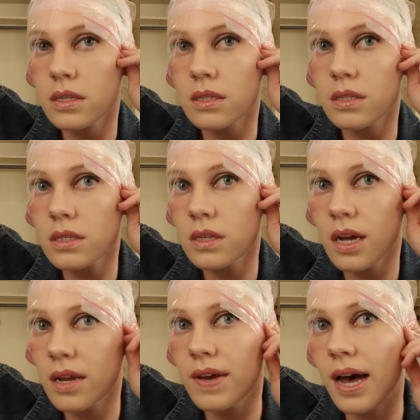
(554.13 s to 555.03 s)
just
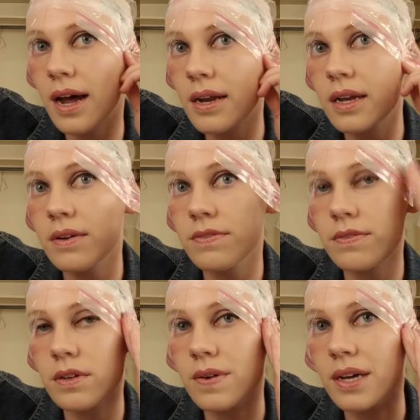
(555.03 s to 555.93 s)
kind of adding a
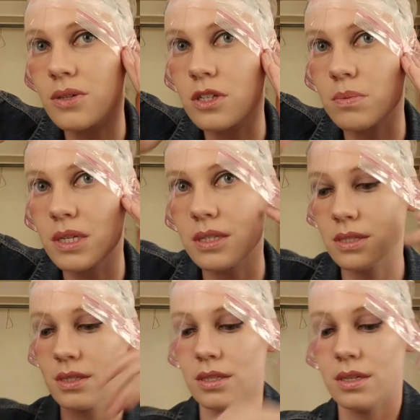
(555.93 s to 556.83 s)
few extra
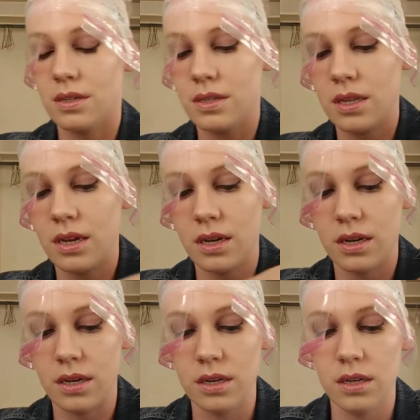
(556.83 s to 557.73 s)
pieces here and there